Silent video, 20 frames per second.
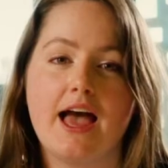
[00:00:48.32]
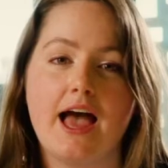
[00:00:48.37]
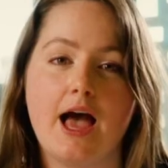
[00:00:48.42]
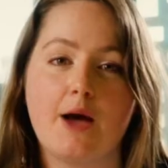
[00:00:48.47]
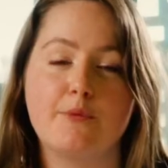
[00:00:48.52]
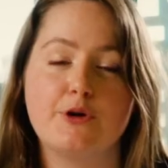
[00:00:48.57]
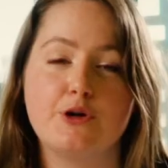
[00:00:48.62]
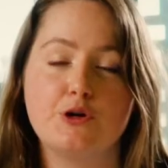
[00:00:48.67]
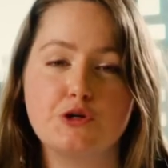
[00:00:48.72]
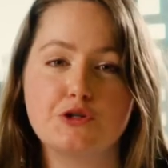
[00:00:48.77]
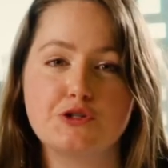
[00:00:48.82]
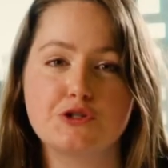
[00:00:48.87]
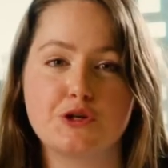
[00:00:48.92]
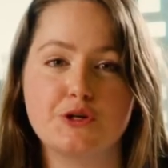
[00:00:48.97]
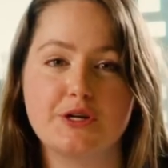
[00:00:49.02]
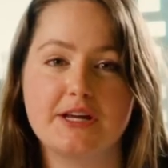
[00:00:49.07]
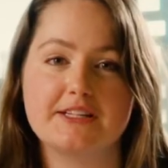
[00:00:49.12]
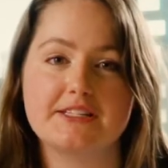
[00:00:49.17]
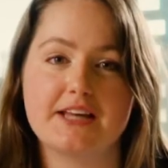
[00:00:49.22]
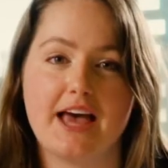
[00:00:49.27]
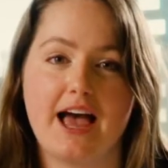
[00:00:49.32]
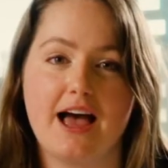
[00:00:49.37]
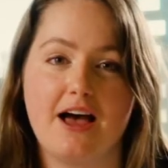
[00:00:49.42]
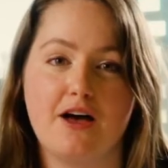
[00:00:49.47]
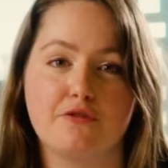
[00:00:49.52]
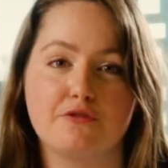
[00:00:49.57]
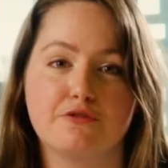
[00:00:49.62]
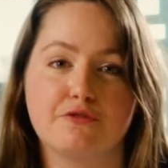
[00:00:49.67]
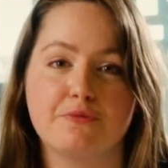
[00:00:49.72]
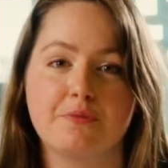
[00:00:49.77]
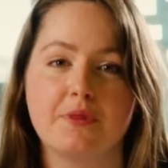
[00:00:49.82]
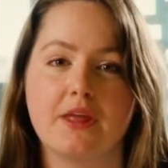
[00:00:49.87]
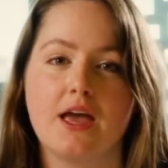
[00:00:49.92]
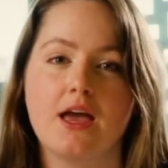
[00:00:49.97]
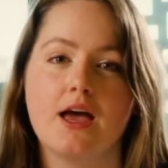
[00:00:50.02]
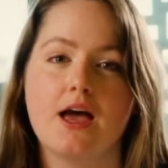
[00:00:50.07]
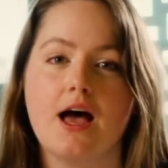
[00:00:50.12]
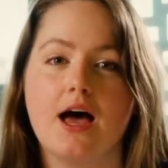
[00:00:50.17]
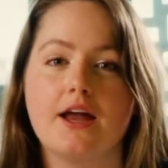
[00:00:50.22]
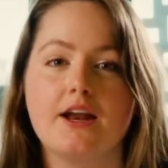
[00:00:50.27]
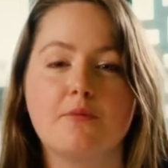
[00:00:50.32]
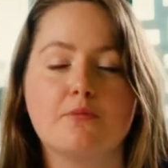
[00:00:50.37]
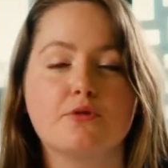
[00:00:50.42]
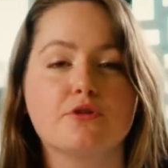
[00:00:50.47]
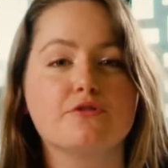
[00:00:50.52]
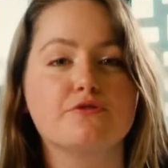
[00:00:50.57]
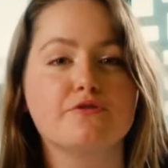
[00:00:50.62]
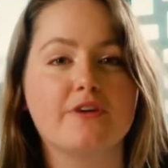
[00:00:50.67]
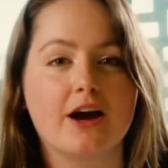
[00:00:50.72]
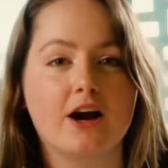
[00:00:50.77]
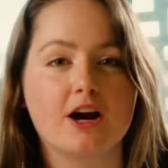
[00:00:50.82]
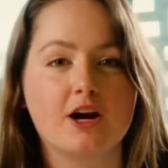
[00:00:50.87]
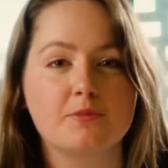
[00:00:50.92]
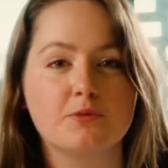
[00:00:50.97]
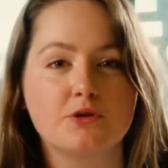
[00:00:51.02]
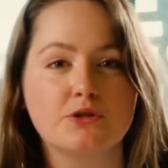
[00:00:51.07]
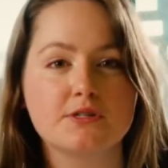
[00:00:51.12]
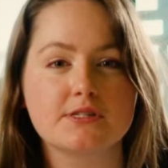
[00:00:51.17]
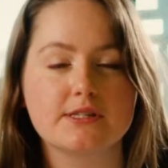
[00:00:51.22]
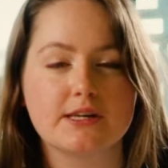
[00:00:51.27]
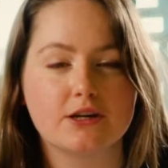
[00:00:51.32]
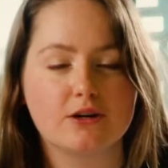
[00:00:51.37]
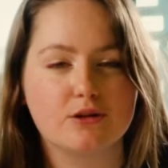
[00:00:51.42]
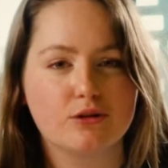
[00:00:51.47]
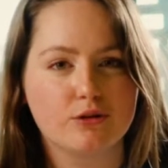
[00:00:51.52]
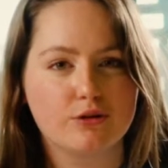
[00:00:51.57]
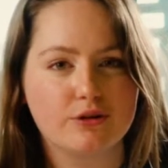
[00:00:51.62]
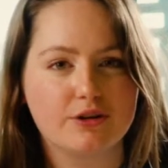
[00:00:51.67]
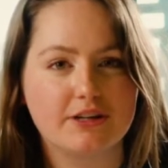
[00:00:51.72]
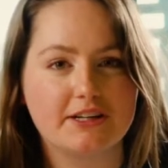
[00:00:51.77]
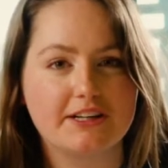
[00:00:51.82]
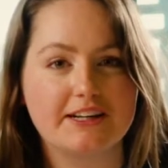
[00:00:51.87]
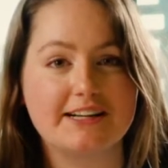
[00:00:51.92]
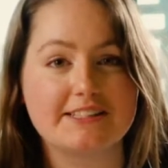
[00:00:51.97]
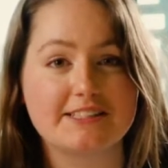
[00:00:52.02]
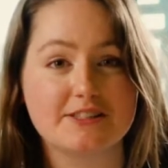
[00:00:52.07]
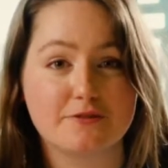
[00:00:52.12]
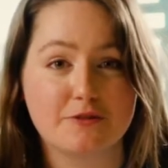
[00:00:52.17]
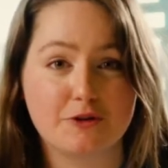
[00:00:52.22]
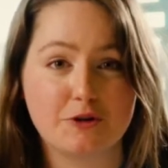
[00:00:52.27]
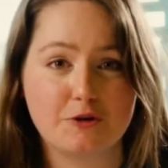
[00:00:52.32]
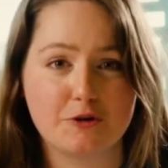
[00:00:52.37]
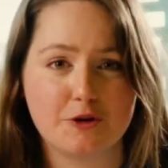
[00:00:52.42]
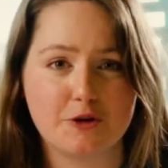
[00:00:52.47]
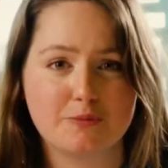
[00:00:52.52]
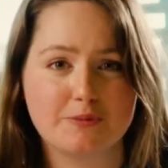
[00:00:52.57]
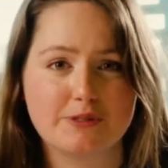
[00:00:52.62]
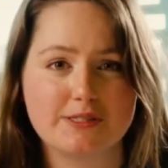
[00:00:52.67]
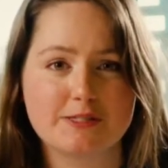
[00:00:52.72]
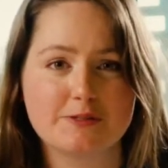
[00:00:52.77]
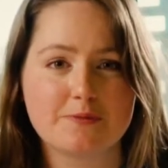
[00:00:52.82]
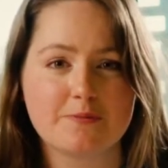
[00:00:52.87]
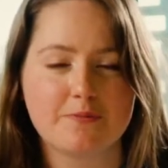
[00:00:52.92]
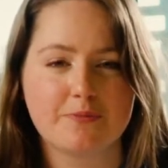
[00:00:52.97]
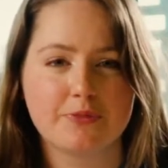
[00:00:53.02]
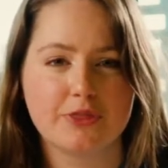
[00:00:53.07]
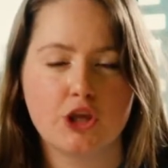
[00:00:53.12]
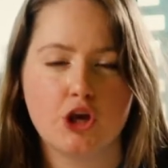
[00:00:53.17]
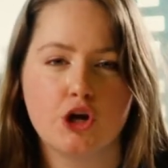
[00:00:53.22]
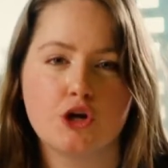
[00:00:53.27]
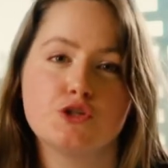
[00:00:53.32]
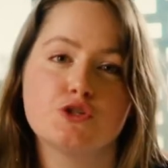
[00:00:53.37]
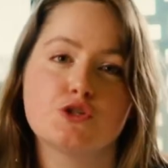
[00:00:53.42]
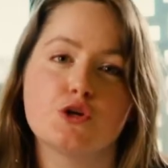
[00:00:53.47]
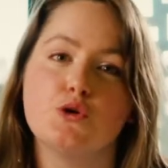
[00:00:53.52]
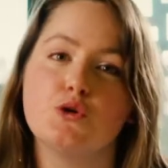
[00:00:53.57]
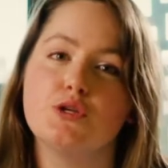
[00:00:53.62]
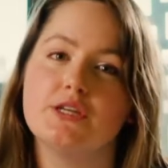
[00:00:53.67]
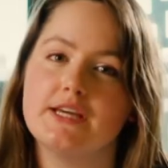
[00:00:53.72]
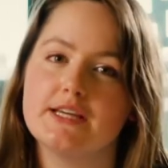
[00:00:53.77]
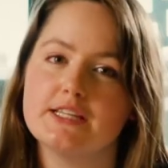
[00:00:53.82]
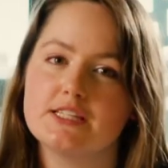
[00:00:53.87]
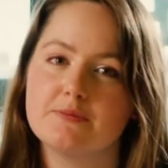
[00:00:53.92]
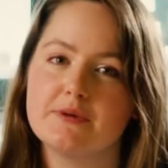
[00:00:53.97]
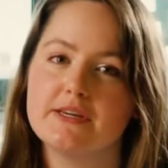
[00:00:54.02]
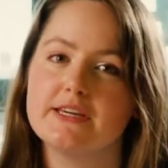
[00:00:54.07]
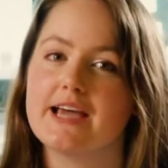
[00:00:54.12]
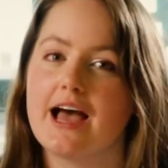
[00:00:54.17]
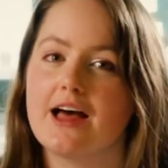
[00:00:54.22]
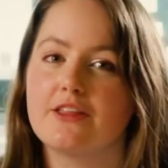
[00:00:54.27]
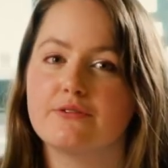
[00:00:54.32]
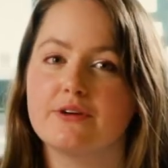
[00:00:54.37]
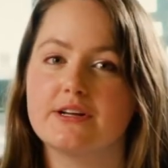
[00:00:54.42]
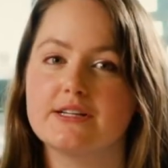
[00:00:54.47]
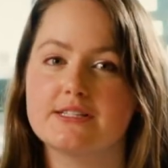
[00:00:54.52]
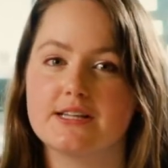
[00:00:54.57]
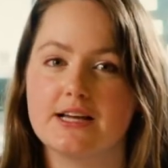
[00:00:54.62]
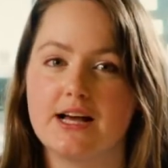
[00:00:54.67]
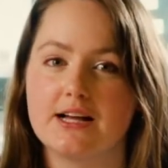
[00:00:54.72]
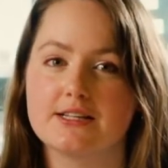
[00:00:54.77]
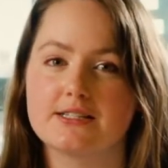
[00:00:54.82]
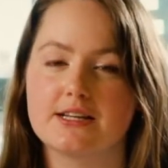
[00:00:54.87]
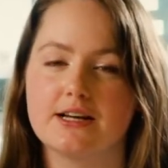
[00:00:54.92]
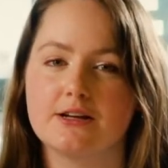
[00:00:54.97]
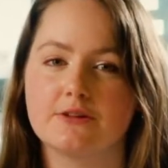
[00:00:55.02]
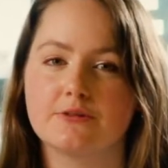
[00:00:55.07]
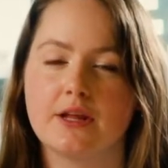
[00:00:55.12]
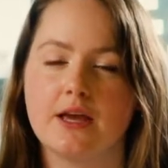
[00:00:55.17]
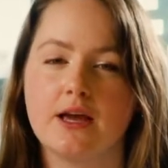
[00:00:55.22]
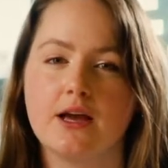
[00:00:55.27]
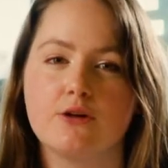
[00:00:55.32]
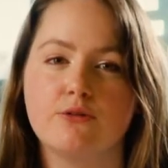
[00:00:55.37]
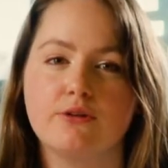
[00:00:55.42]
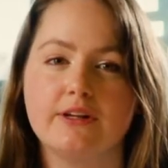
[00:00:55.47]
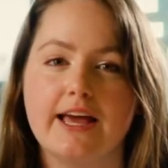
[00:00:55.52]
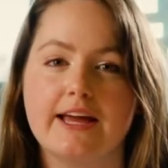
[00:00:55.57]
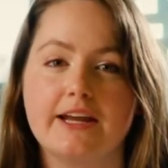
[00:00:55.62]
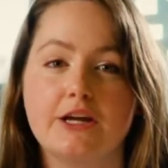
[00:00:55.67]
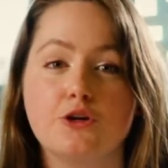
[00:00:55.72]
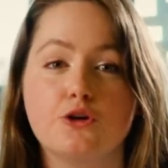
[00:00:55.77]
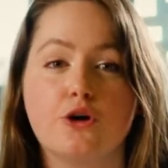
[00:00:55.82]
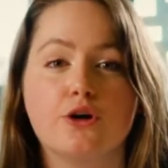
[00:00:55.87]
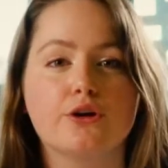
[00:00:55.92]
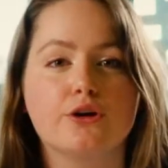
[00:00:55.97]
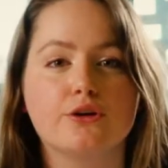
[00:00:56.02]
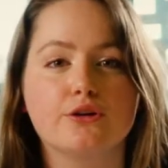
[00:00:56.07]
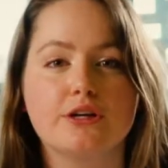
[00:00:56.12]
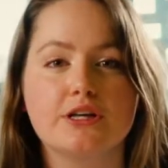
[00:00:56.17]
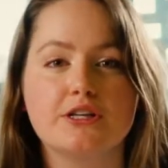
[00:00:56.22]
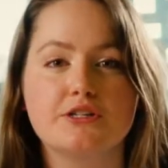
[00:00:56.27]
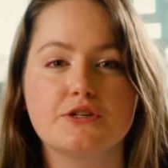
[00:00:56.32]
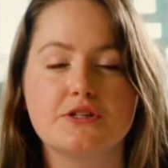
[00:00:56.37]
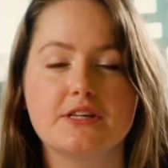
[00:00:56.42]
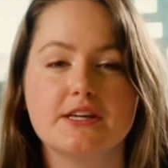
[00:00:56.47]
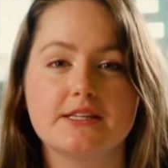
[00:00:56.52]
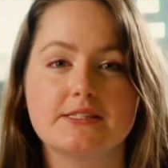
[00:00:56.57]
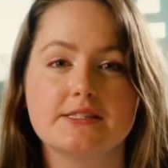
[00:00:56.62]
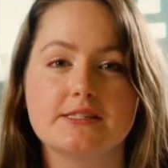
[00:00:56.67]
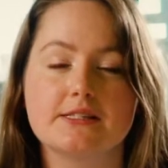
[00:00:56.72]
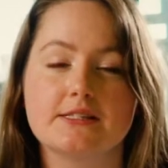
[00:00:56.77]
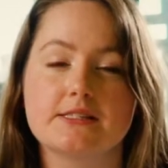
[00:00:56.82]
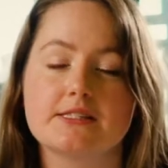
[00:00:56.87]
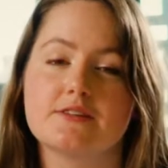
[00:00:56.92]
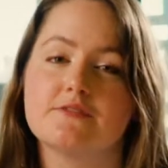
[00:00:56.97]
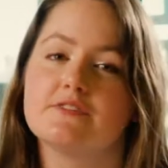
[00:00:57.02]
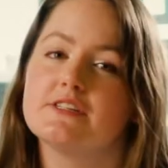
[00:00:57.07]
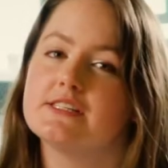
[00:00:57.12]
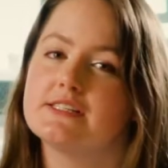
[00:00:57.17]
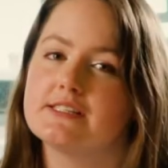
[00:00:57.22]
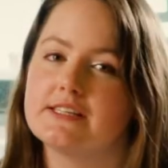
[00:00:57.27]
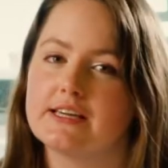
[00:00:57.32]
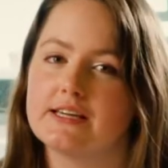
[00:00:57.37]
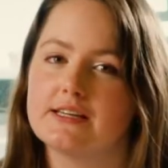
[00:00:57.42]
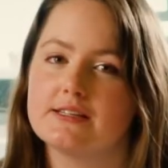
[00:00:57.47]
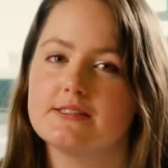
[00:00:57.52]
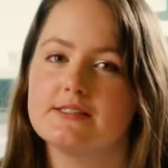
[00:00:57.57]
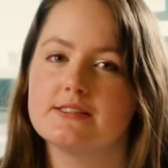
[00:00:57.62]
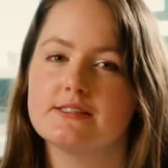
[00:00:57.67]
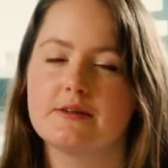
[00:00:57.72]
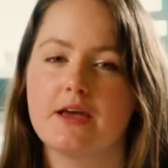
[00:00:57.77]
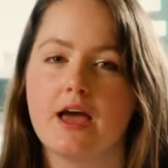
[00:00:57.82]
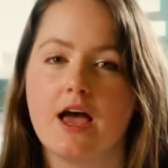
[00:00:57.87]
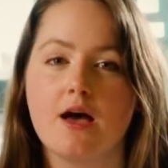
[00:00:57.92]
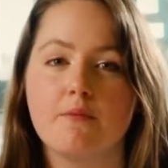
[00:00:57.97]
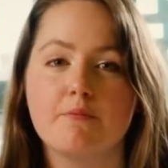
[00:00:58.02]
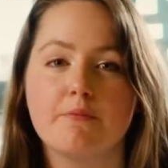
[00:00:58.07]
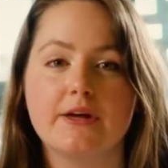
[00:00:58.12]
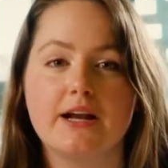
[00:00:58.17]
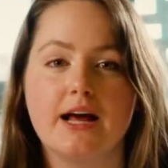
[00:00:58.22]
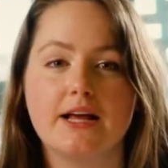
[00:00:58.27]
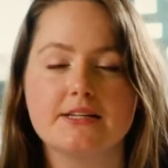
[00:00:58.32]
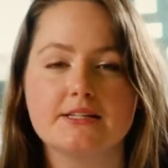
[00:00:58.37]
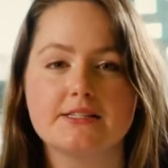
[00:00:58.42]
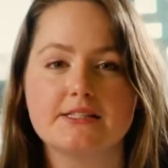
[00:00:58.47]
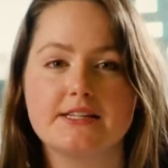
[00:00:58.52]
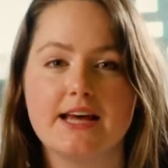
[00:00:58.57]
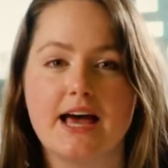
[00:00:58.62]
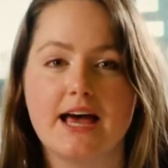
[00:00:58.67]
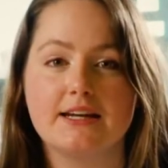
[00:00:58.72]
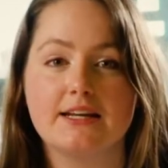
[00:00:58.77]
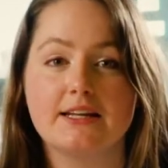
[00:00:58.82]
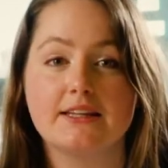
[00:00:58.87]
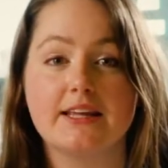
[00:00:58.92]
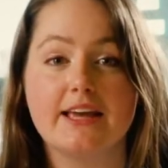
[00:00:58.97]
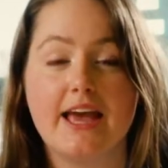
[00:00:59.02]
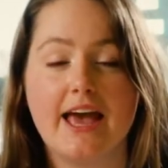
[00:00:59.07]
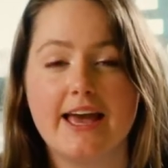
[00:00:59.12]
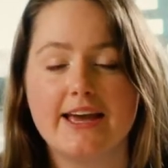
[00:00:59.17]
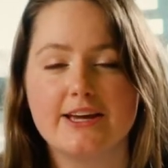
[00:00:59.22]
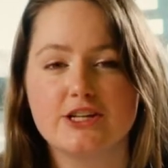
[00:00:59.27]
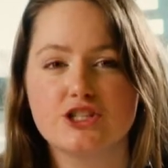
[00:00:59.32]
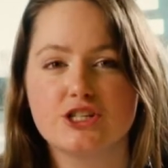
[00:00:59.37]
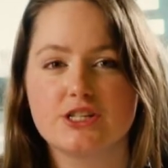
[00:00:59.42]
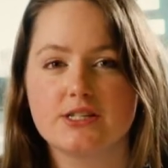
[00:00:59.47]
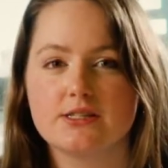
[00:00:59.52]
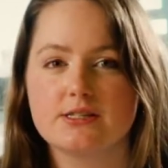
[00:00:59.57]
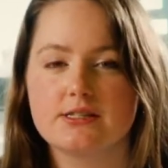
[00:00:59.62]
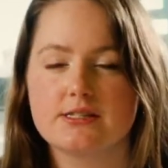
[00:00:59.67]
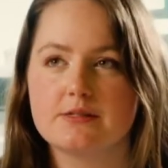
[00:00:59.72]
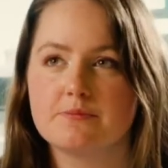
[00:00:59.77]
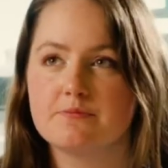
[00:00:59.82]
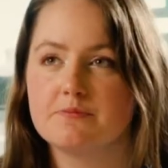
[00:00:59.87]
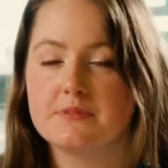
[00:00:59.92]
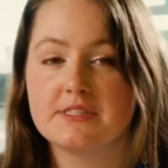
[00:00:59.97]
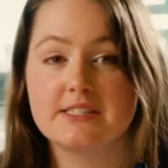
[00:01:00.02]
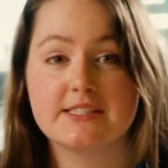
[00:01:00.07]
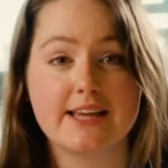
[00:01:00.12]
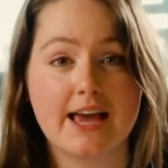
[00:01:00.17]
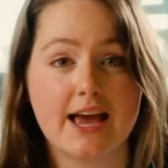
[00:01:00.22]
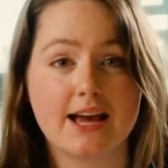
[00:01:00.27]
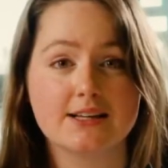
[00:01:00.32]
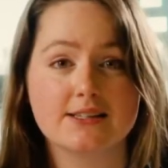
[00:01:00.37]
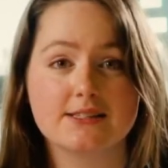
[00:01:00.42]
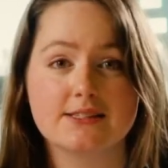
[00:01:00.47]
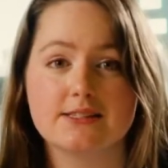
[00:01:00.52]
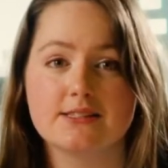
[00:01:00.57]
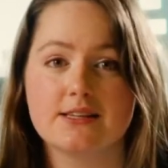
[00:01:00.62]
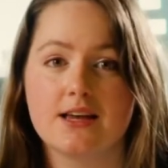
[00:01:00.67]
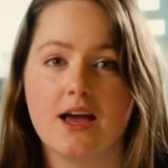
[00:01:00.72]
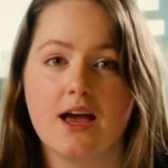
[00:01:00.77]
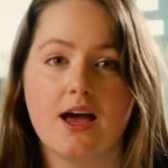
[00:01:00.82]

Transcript: And we also need to have a number of variables included in our different groups. So you need to be gathering data relating not only to the incidence of disease, but understanding the ages, sex,